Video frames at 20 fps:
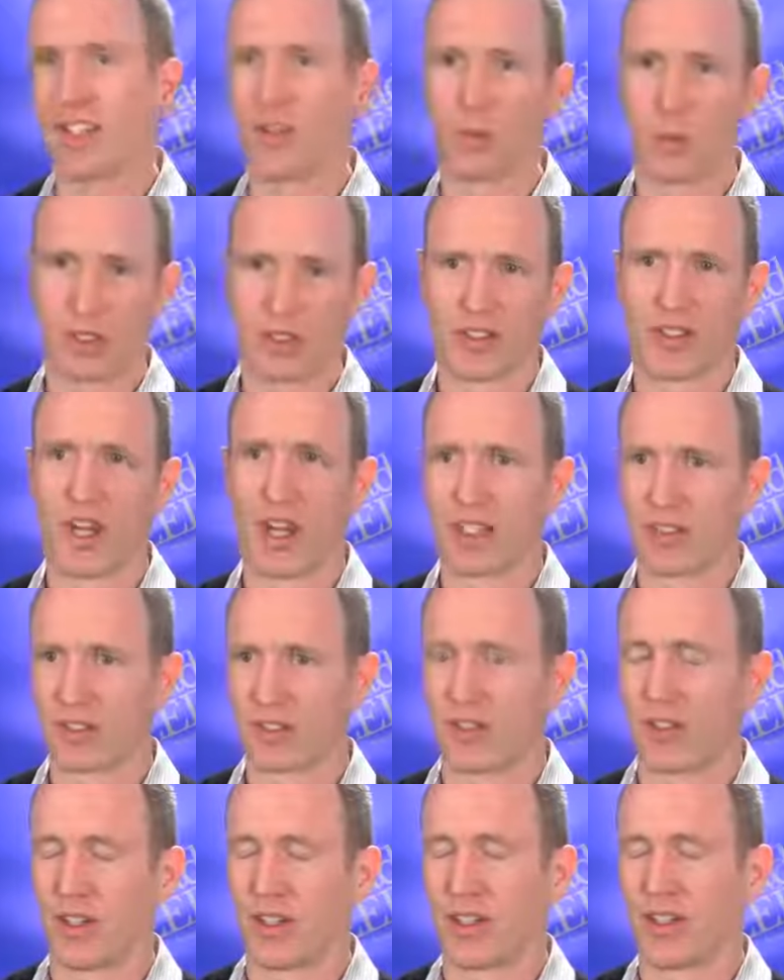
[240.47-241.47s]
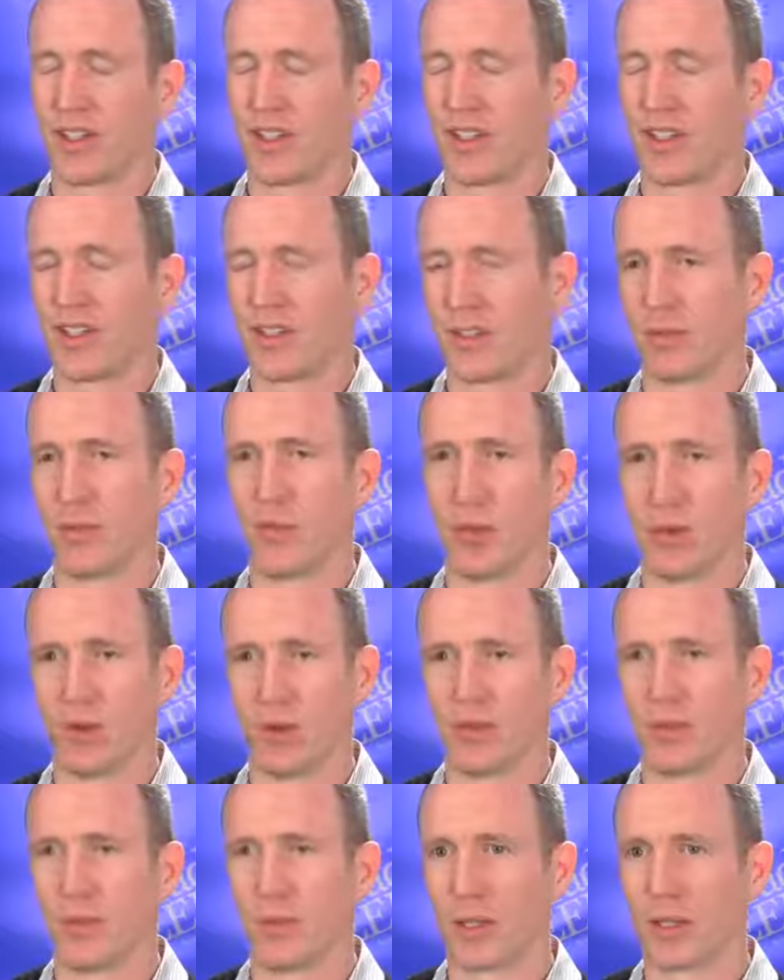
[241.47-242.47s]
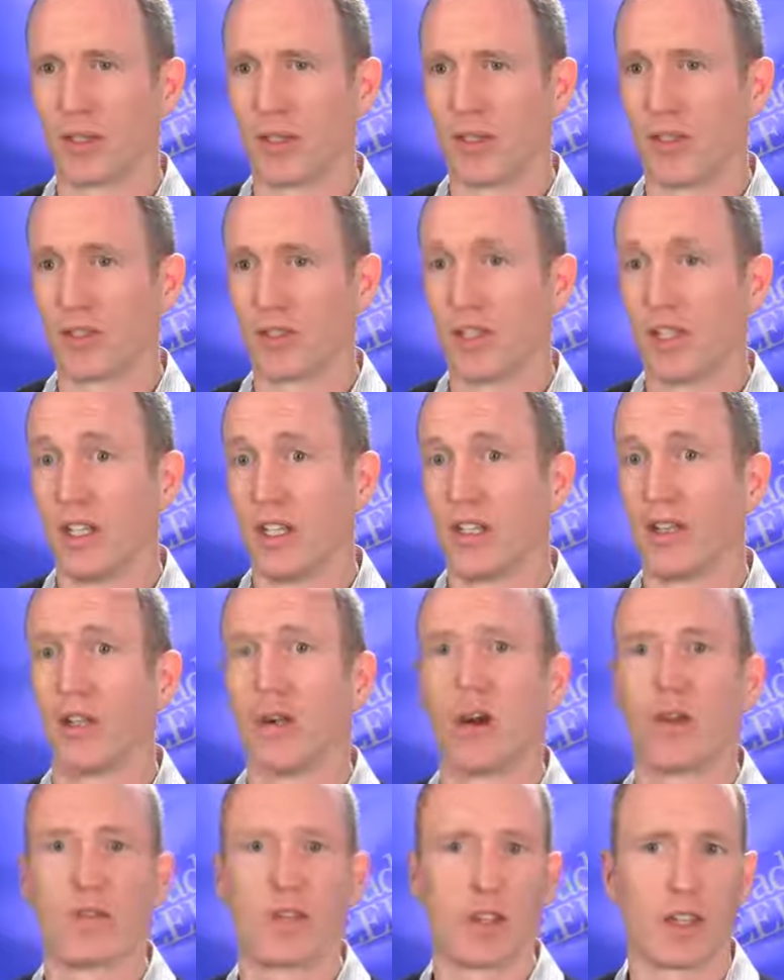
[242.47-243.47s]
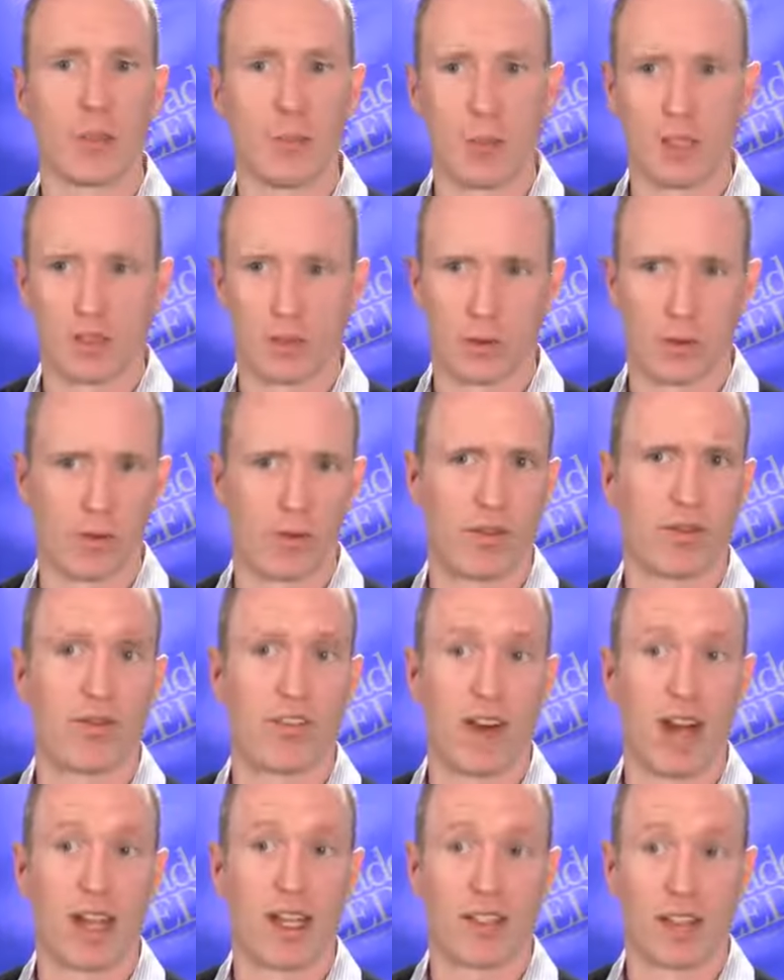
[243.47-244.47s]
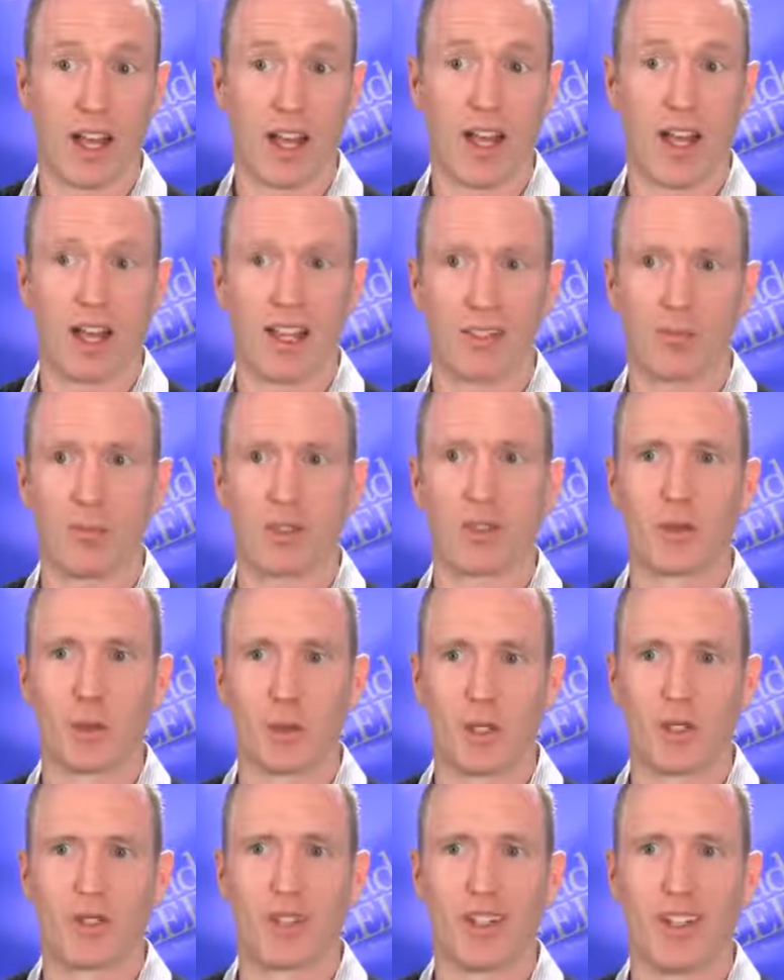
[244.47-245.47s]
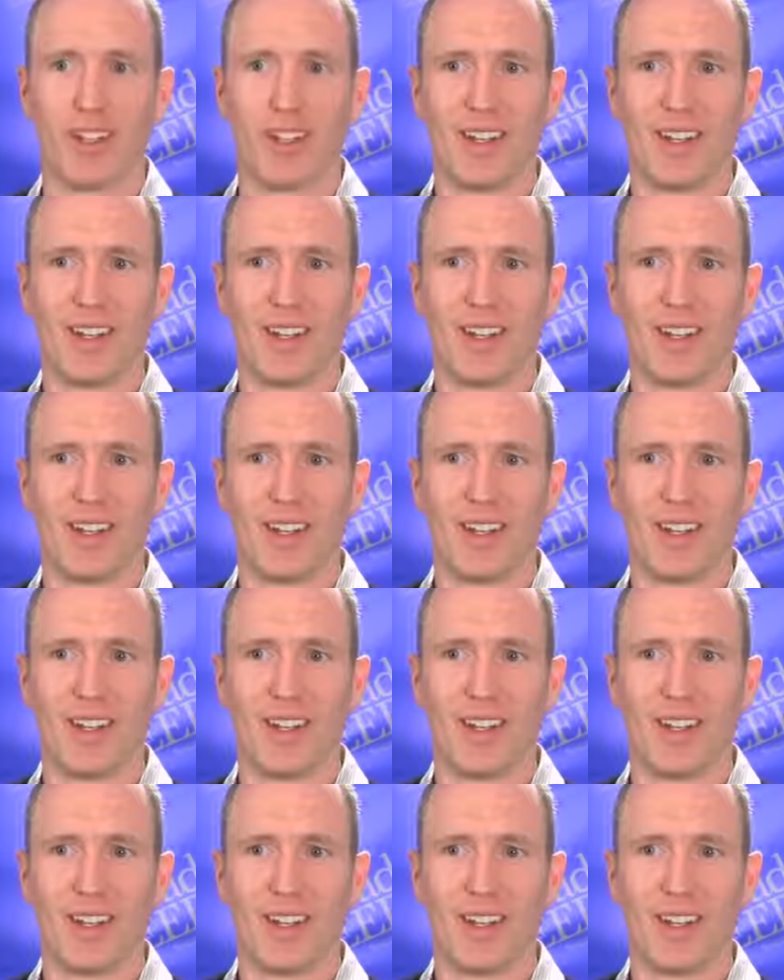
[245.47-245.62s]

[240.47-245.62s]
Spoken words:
and what's not funny is important, because there often can be sort of a fine line between